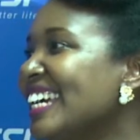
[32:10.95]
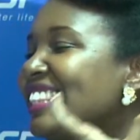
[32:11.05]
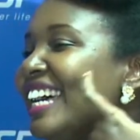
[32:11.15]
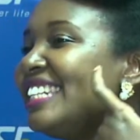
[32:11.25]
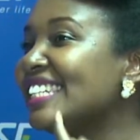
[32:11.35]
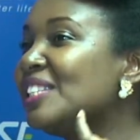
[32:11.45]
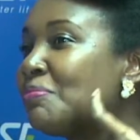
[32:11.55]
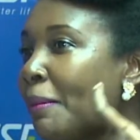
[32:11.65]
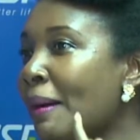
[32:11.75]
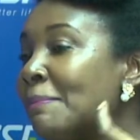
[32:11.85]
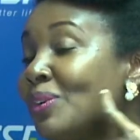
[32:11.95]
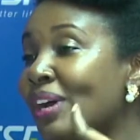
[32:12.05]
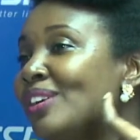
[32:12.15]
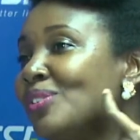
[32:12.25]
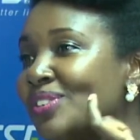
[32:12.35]
That is probably
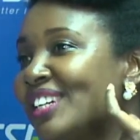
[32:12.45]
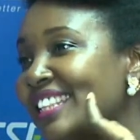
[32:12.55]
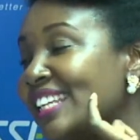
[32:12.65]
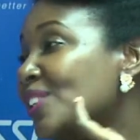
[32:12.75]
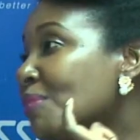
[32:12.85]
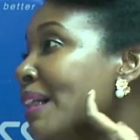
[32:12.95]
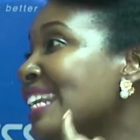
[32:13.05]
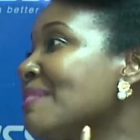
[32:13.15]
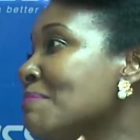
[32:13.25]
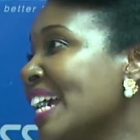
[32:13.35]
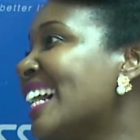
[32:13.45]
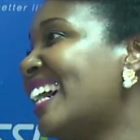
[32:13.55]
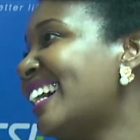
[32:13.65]
where that's your money maker.